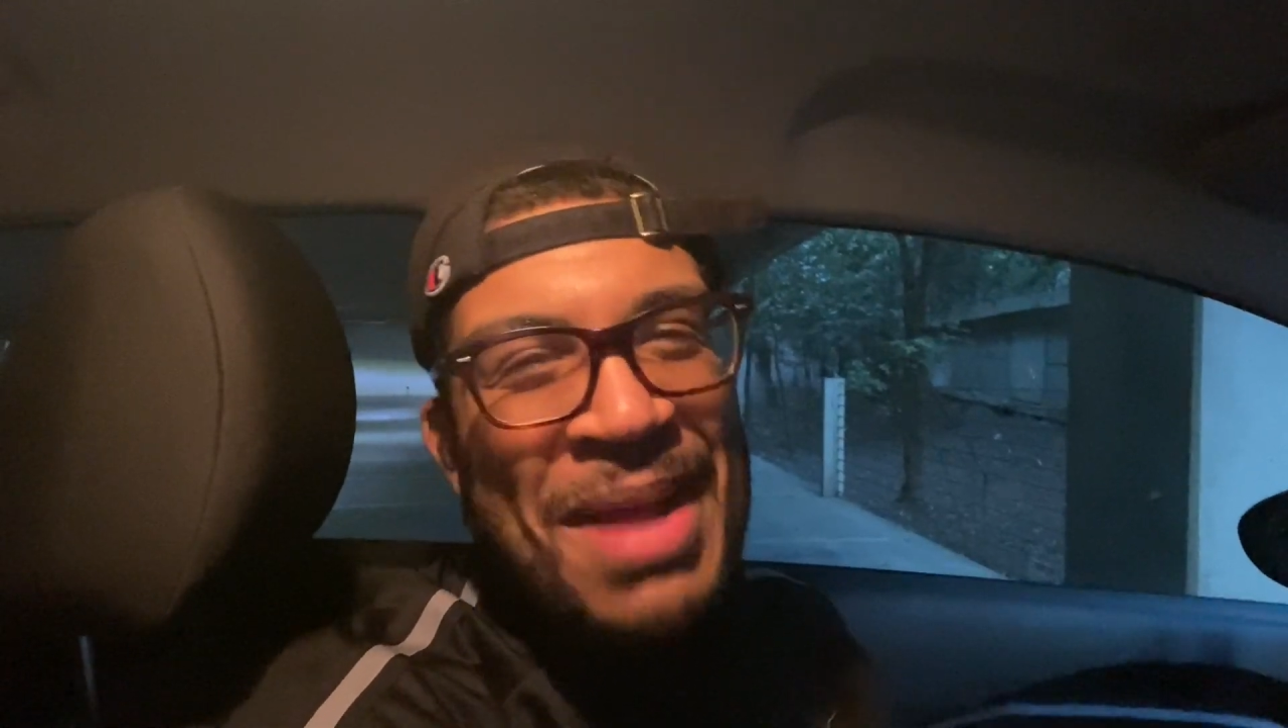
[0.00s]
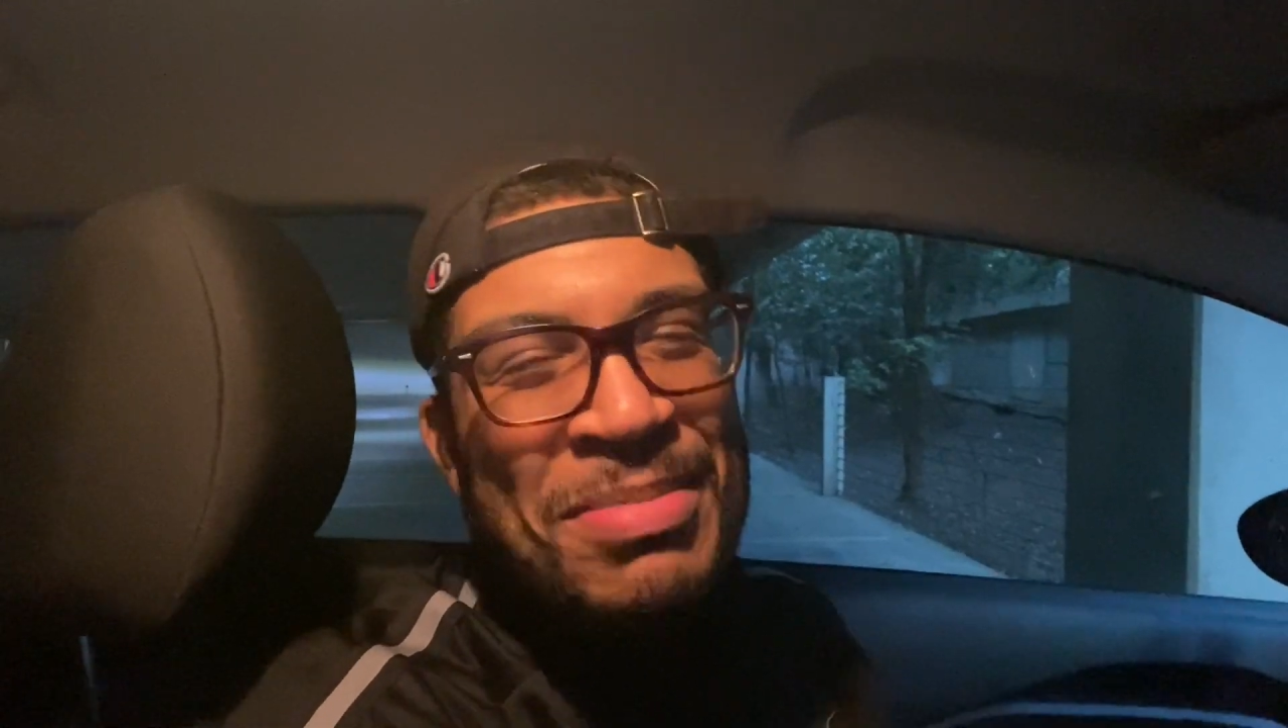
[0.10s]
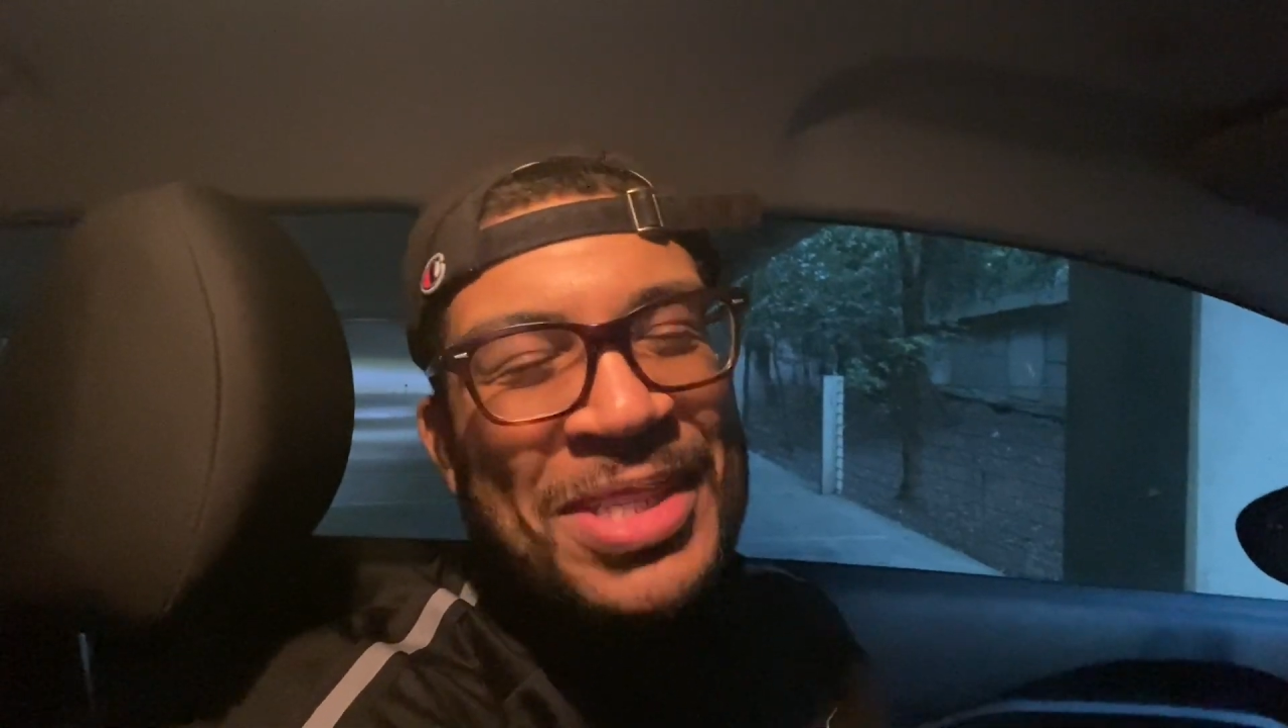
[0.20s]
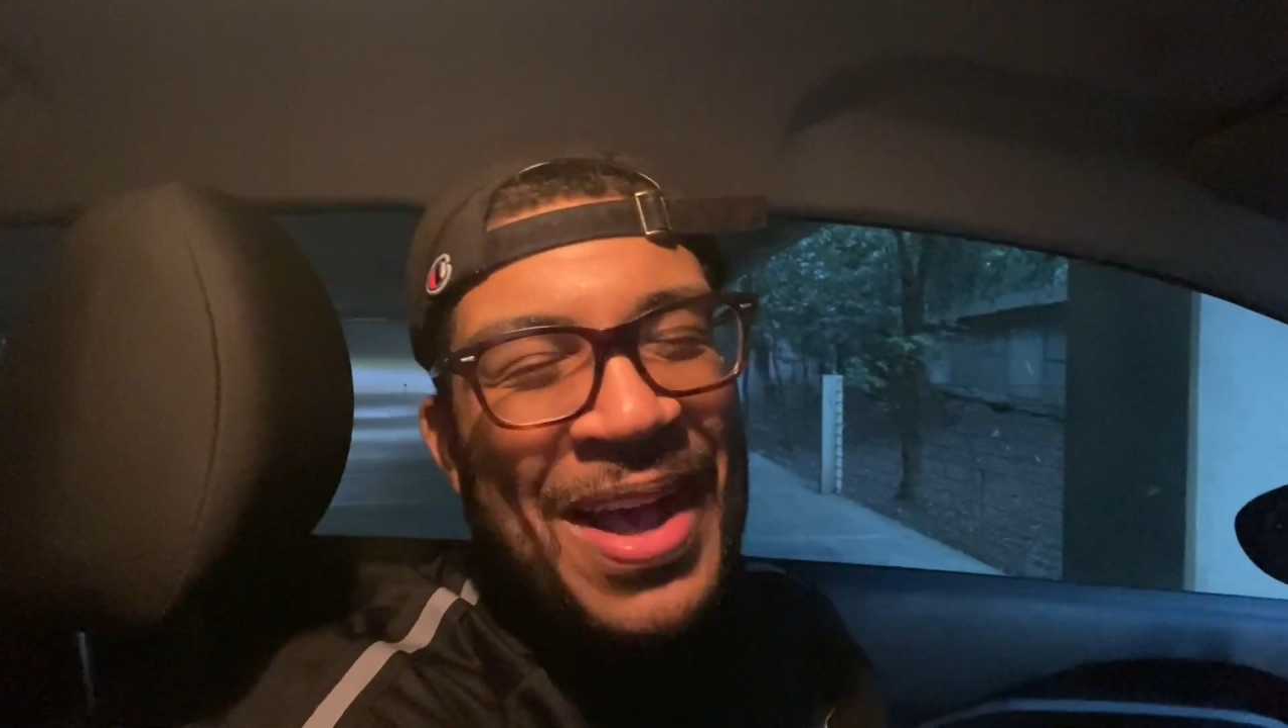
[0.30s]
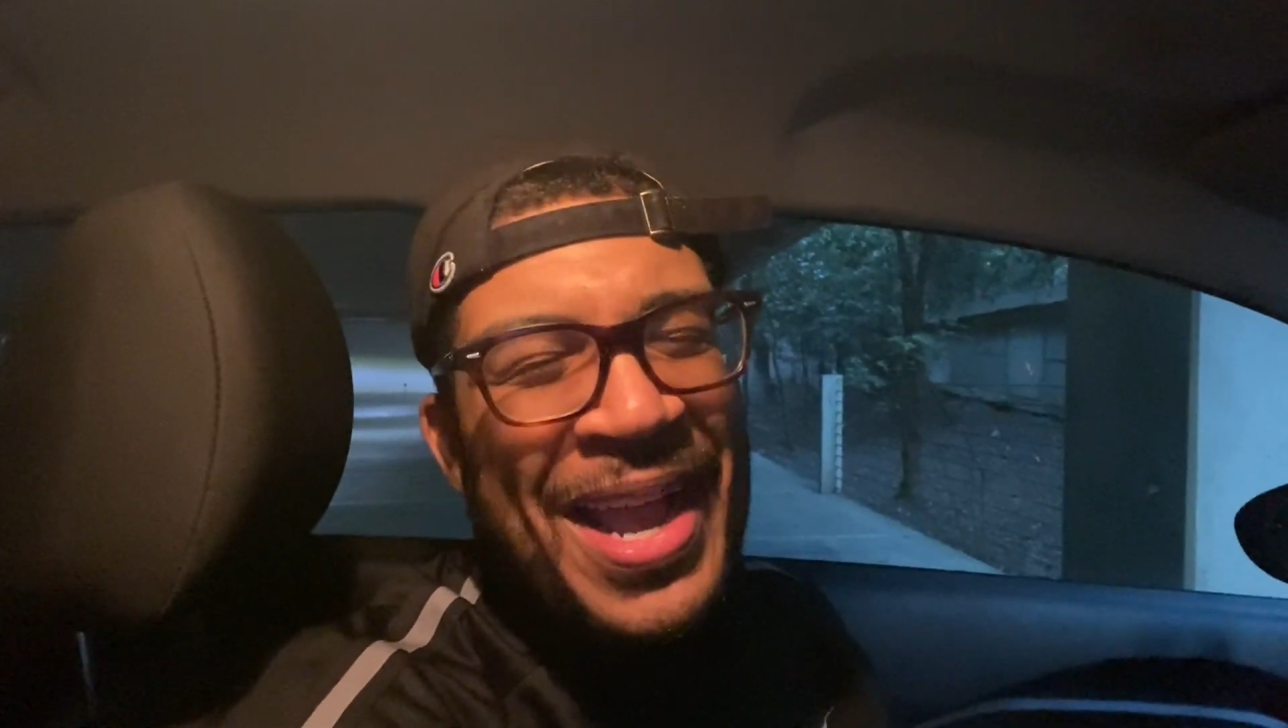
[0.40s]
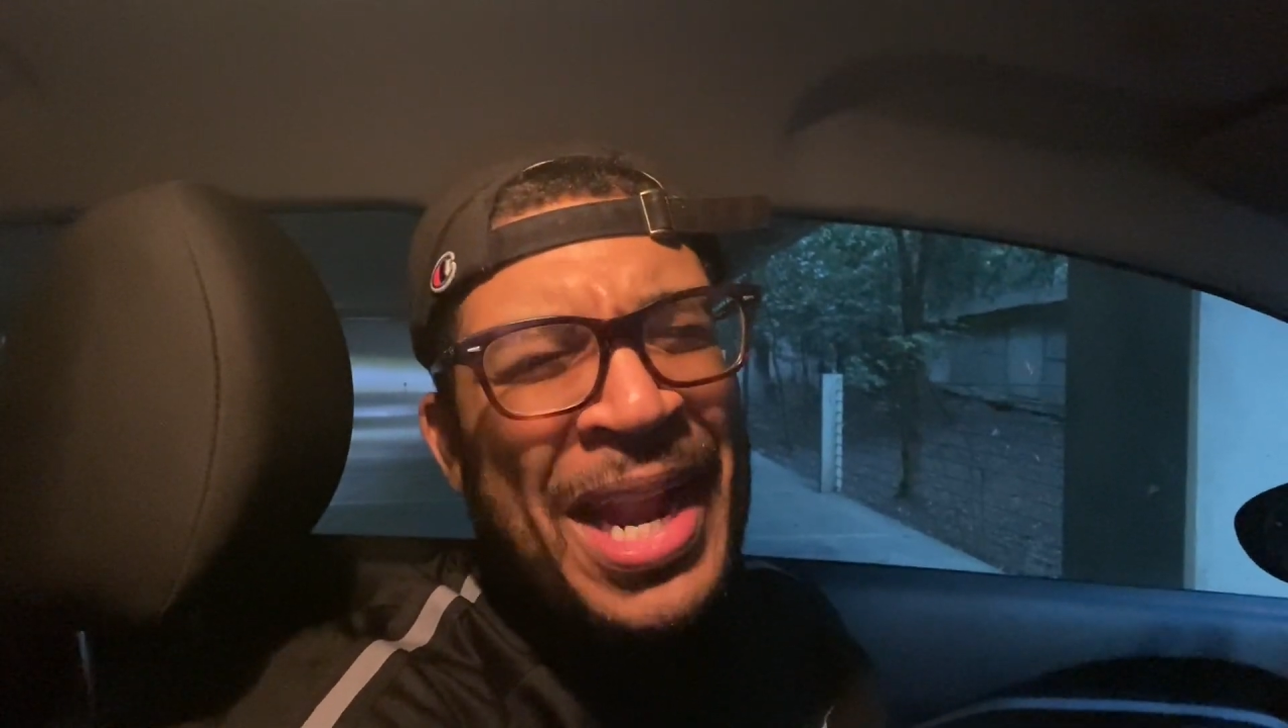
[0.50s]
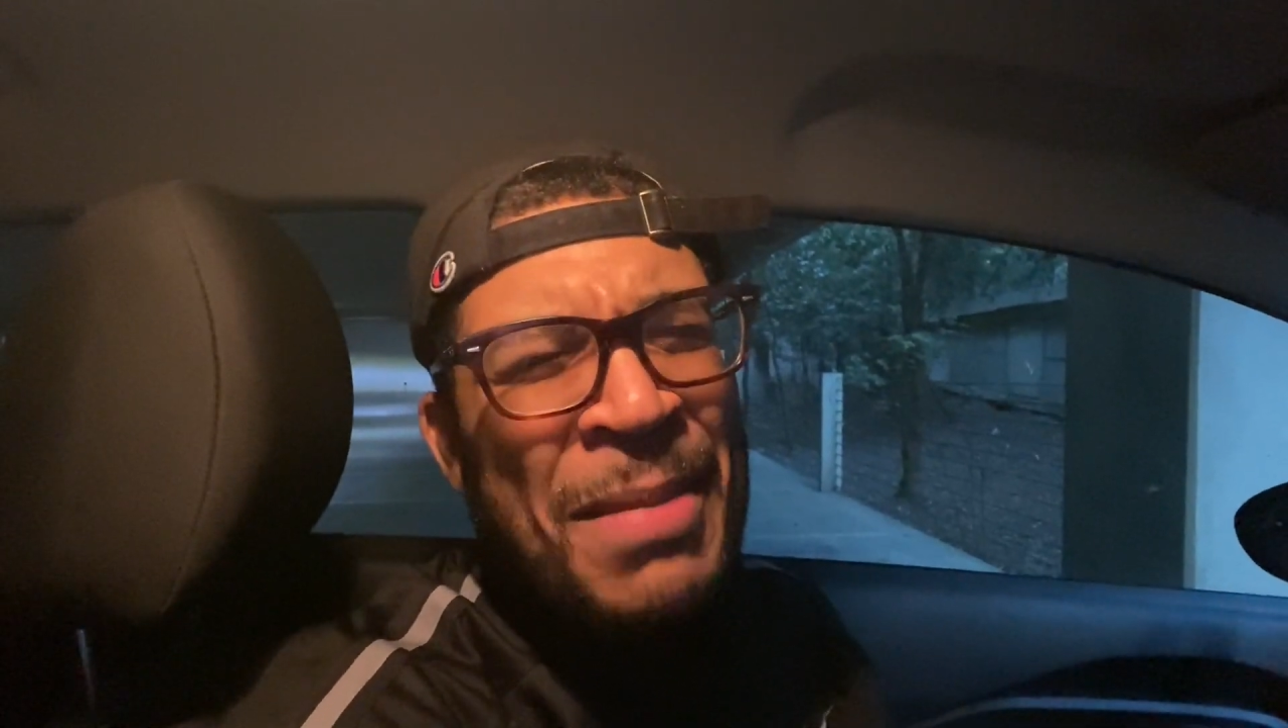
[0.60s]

I'm talking